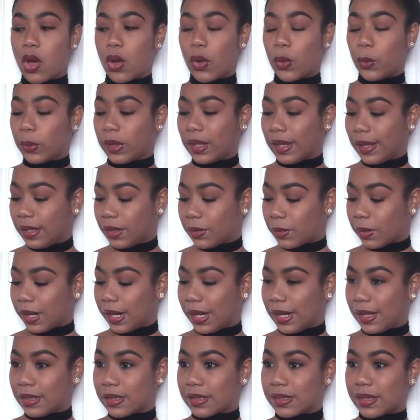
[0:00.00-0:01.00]
Okay,
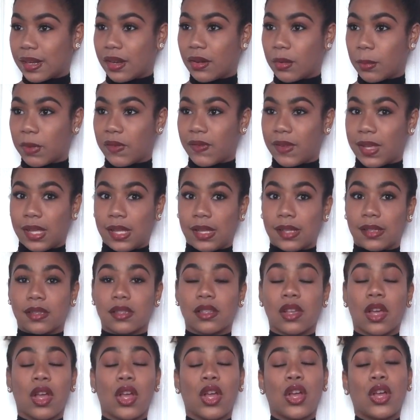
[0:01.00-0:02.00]
greens, get on my knees.
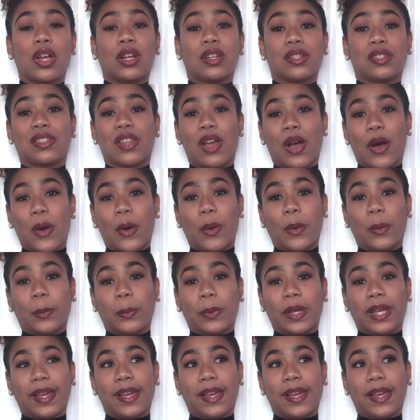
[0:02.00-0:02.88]
So